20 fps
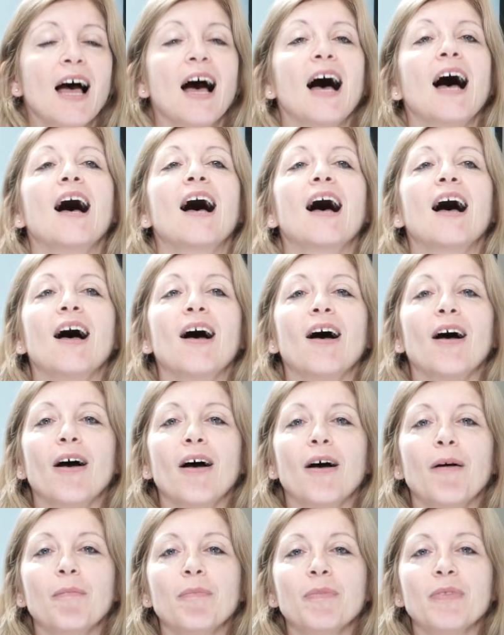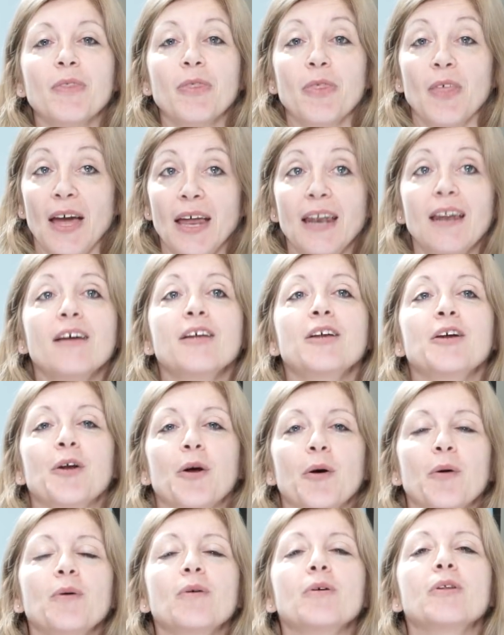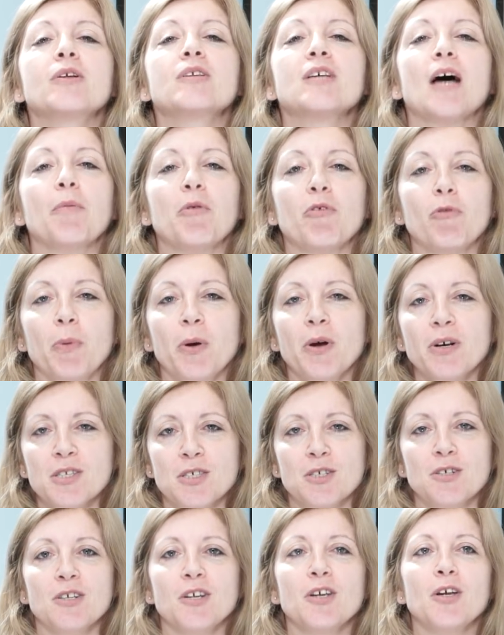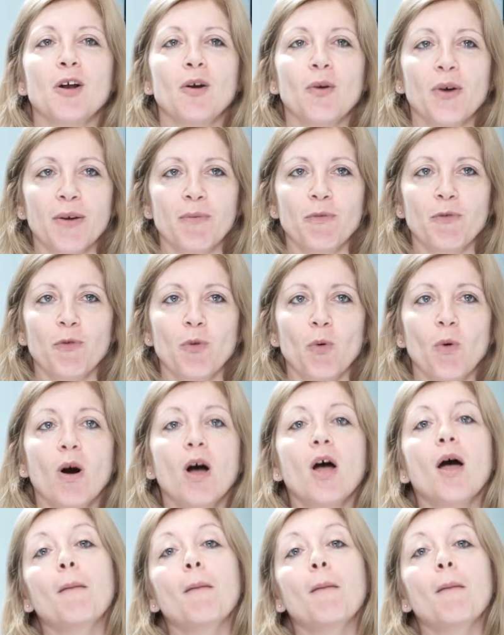then the type of person you're looking for.